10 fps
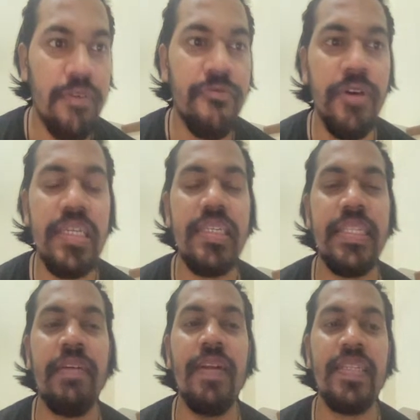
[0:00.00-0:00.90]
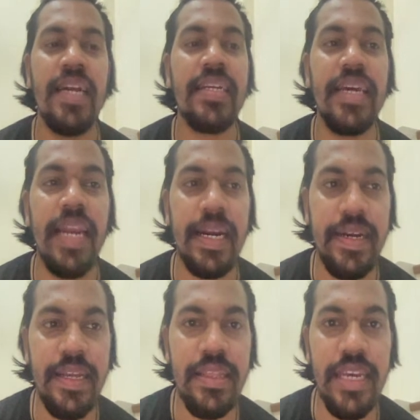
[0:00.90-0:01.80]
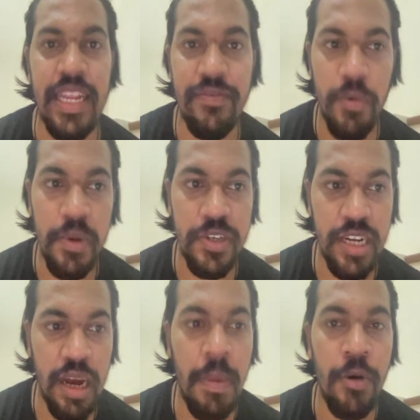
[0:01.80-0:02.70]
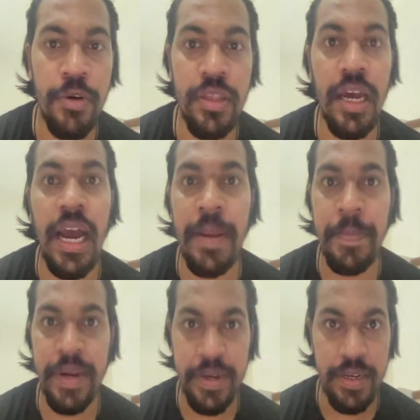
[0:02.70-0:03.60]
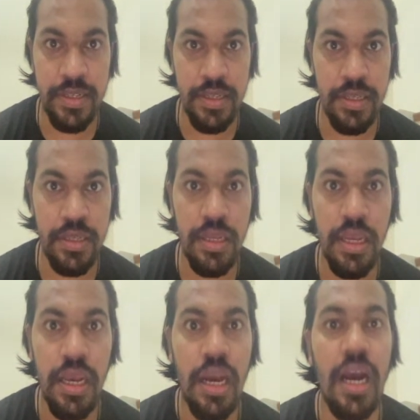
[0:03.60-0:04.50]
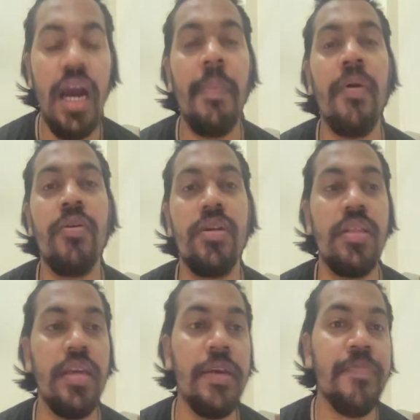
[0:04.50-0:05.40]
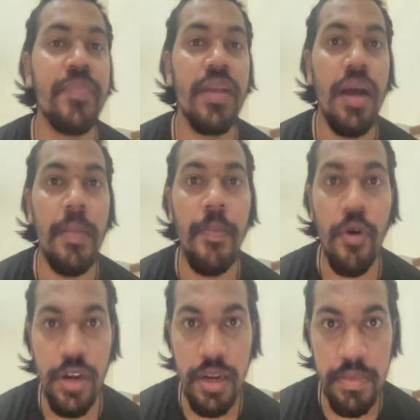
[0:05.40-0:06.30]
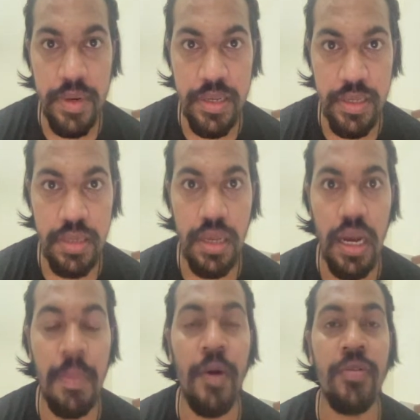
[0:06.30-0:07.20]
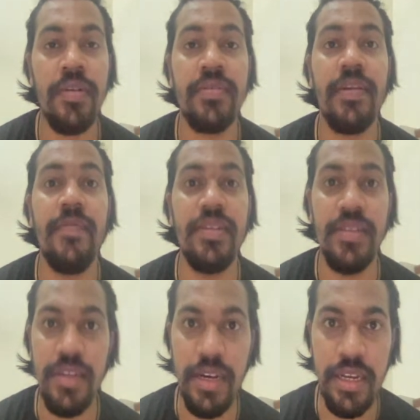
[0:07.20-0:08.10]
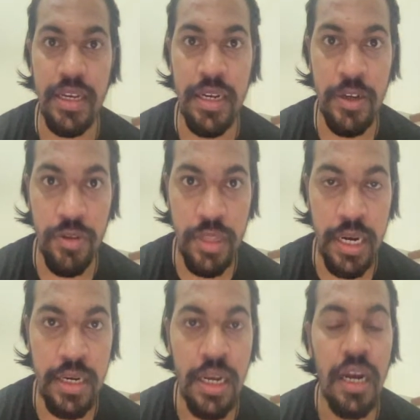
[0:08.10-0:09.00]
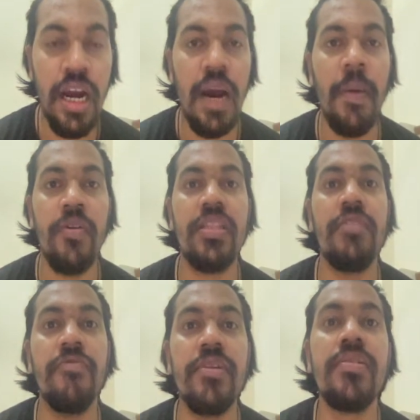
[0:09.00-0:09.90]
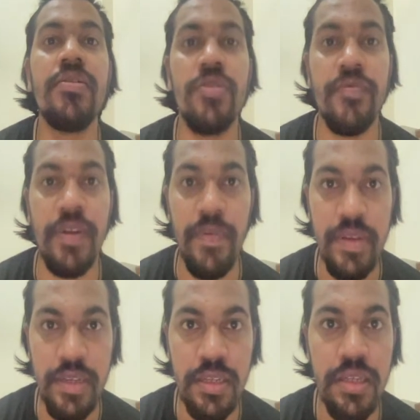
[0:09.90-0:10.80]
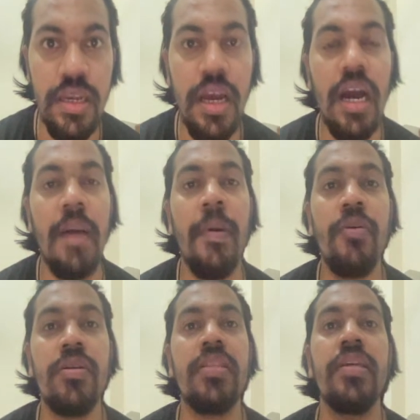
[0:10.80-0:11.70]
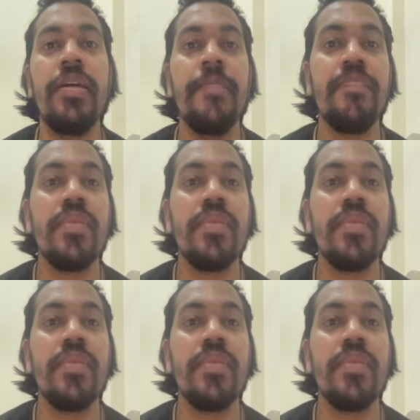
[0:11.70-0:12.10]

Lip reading: First, they will start collecting the information about the IP addresses, about the port numbers, about the services running into that, about the versions of services, about the